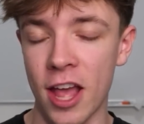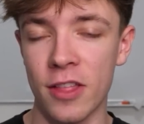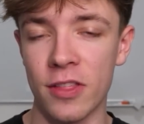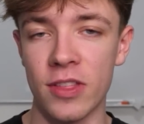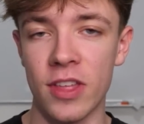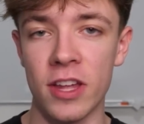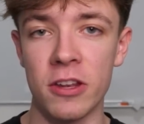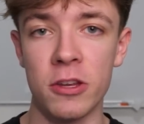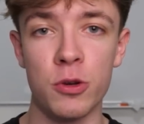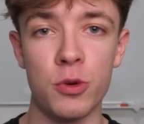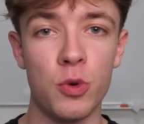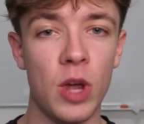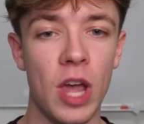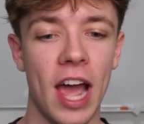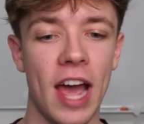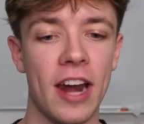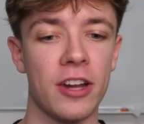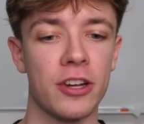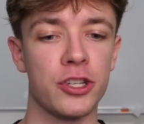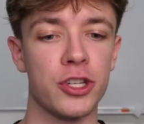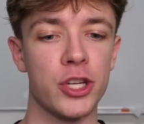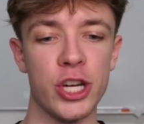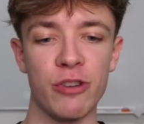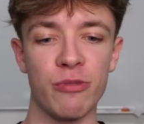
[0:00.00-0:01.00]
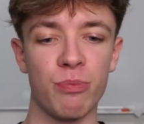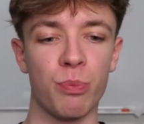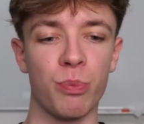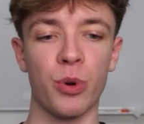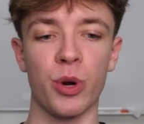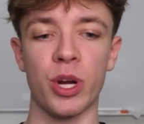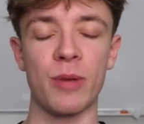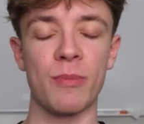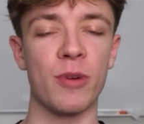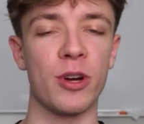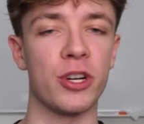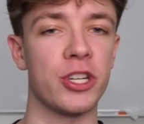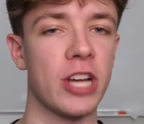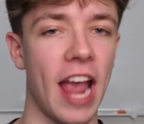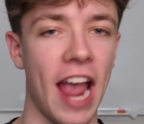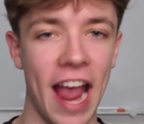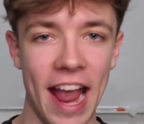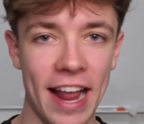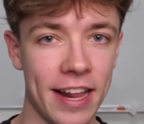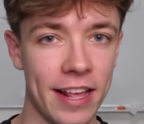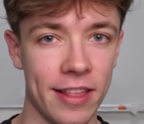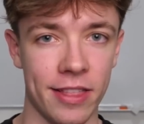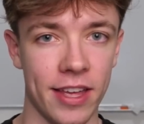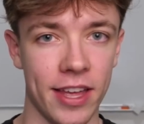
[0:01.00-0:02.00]
then you can achieve pretty much
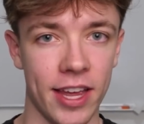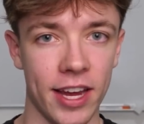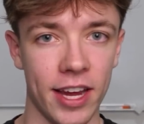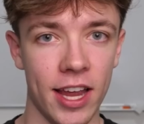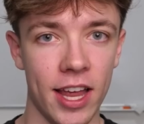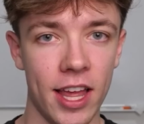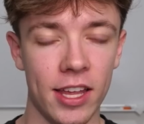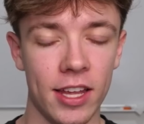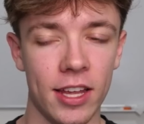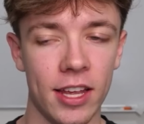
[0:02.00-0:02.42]
anything.